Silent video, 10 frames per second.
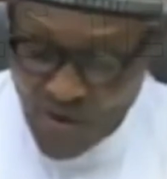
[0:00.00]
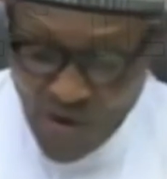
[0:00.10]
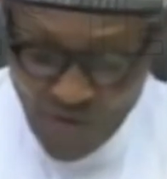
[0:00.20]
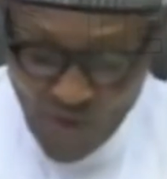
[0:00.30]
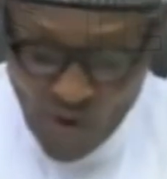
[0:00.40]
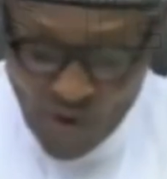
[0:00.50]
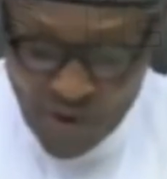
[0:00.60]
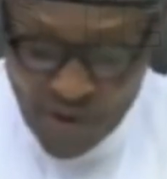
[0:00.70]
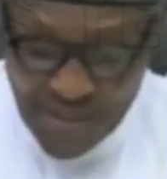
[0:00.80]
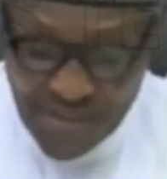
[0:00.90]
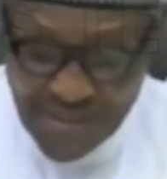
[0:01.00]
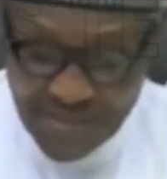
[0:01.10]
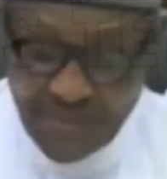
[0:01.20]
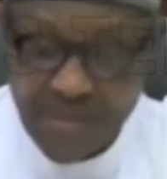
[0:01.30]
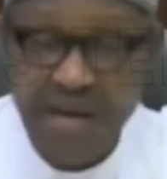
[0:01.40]
Your voice
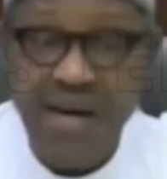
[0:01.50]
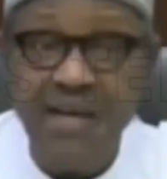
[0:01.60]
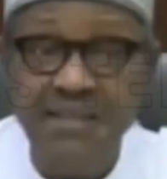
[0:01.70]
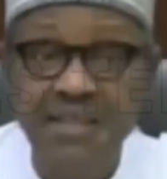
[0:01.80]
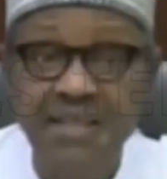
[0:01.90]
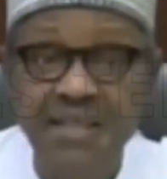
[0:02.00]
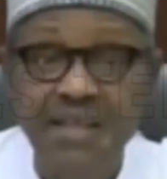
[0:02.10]
has been heard